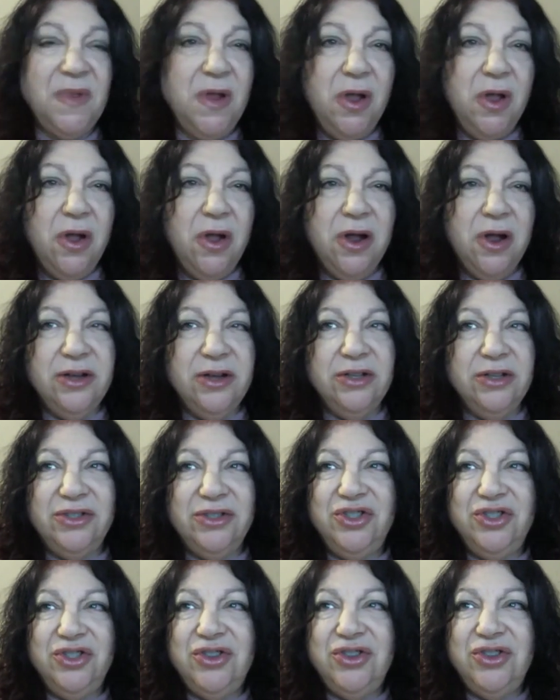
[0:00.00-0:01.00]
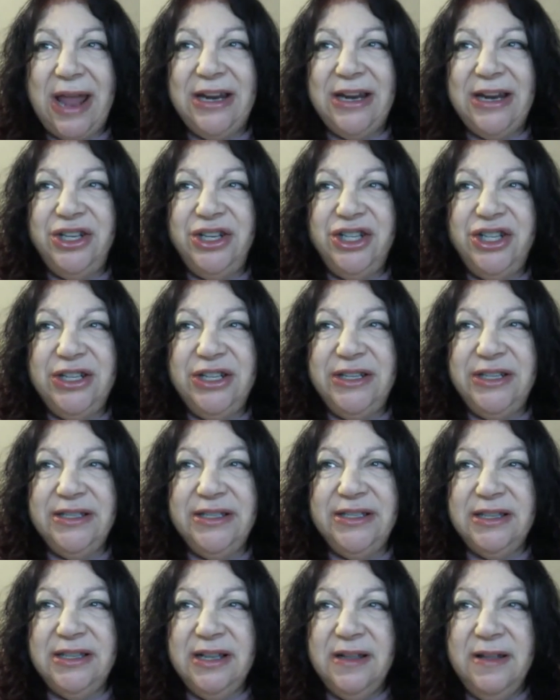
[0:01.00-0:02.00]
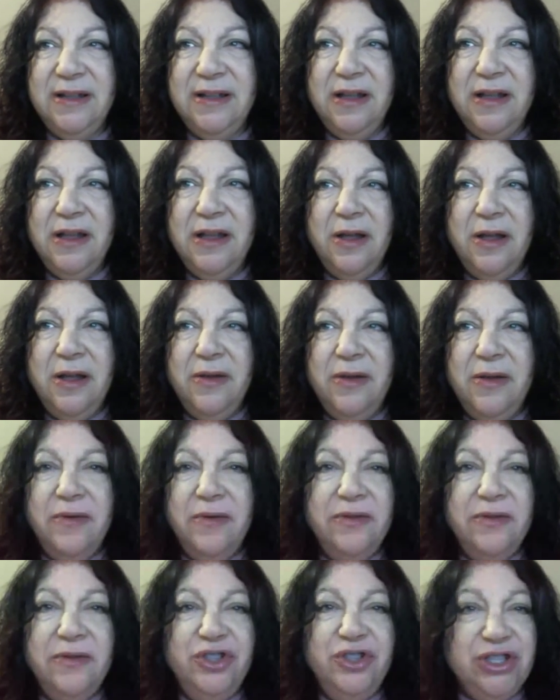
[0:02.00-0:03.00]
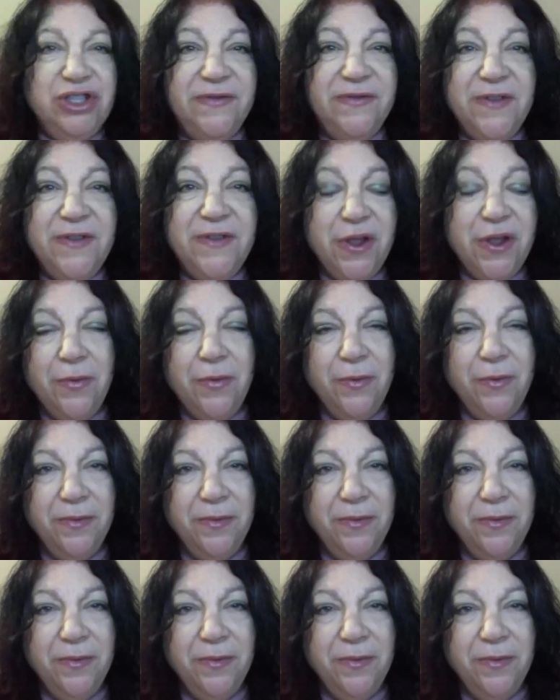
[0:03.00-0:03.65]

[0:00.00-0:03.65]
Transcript: are strategies just for you.